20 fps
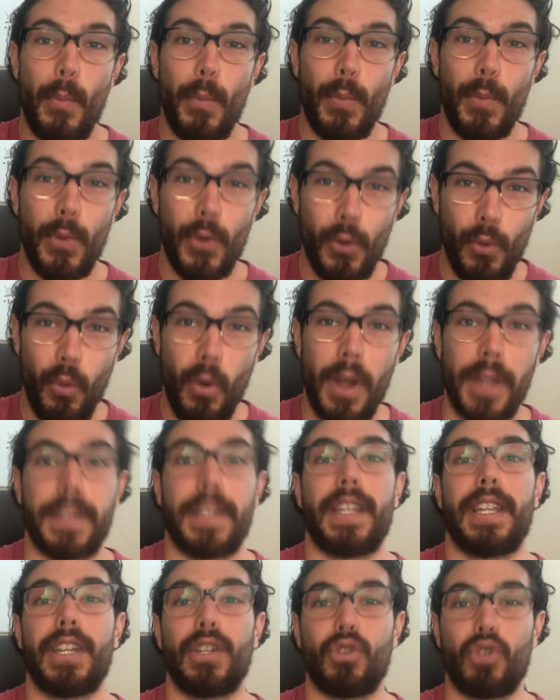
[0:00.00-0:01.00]
you want
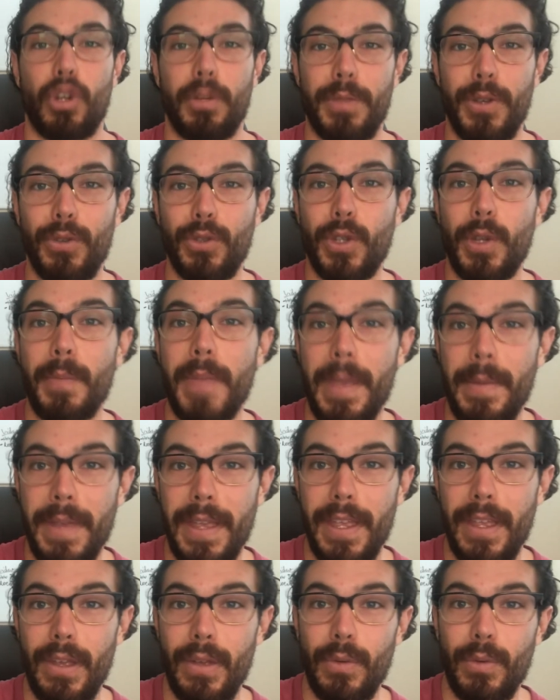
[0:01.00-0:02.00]
to contribute to
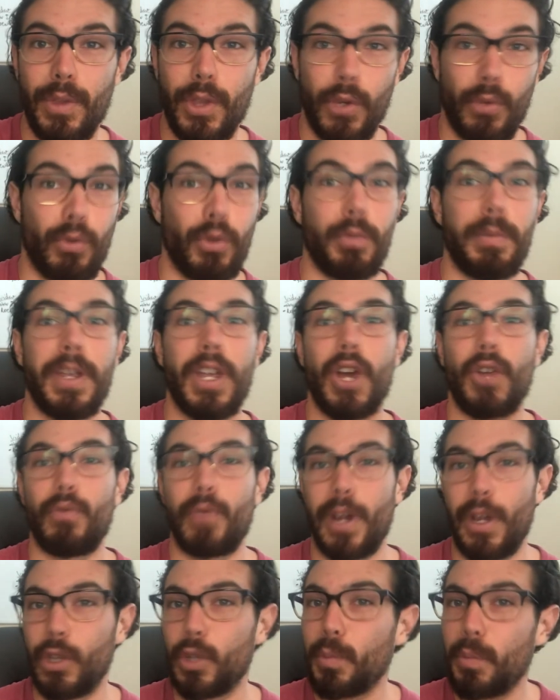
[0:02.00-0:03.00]
maybe the Ruby on
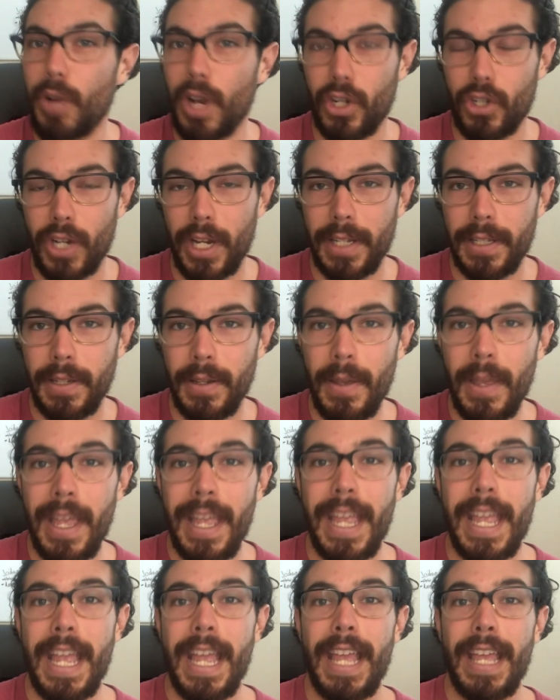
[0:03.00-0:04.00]
Rails project.
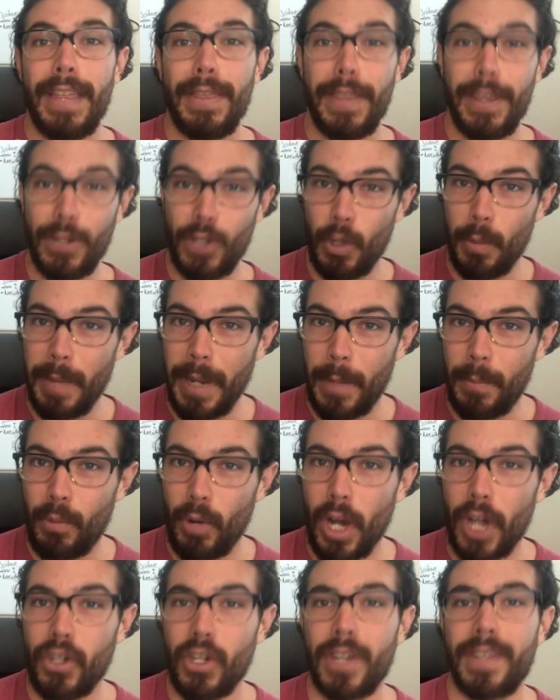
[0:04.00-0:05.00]
These are big
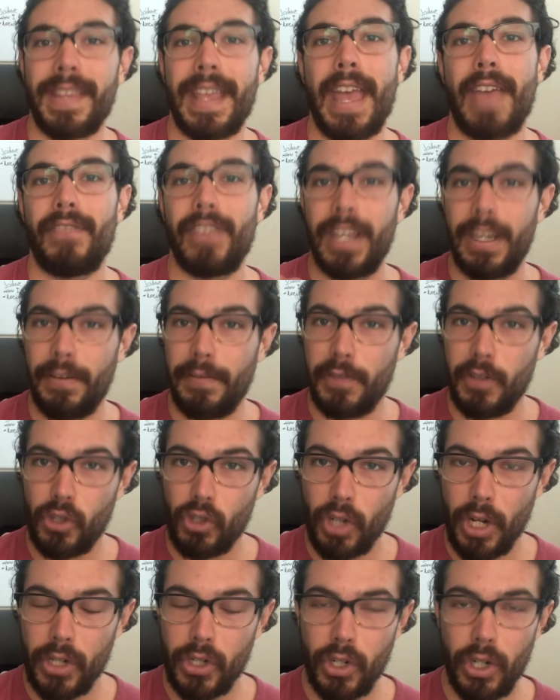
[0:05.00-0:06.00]
projects. They have
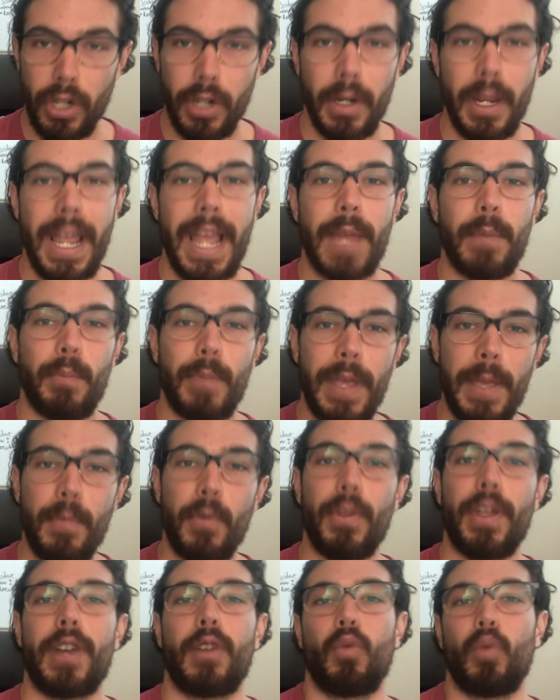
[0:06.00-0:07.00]
infrastructure and
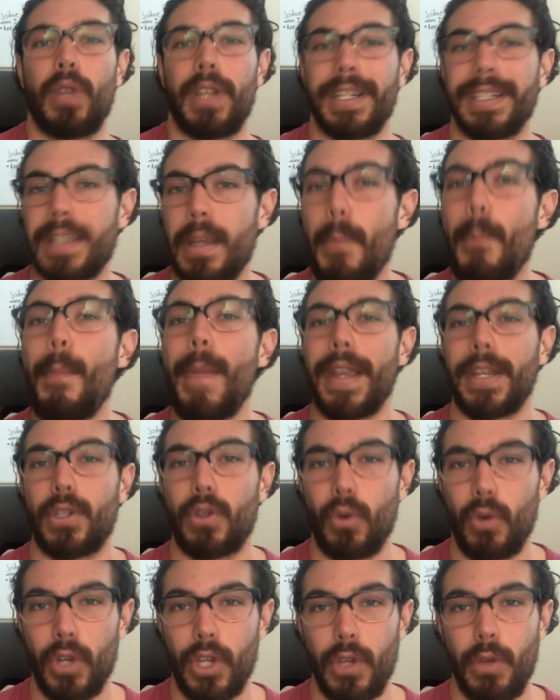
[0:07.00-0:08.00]
people that are willing to
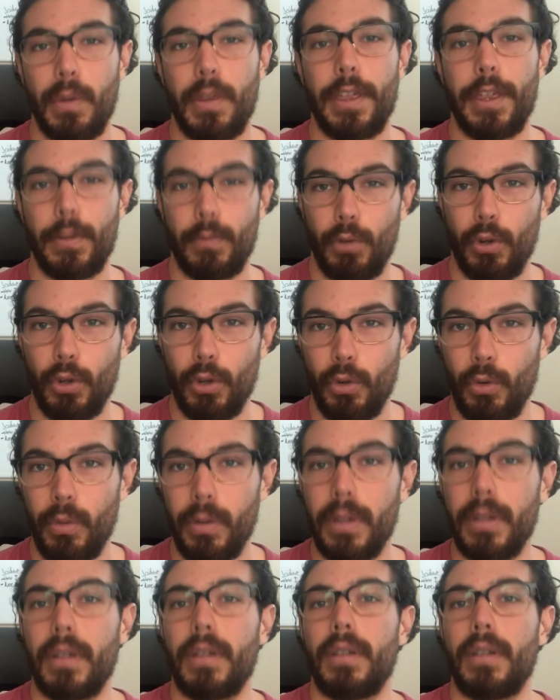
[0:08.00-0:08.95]
mentor you through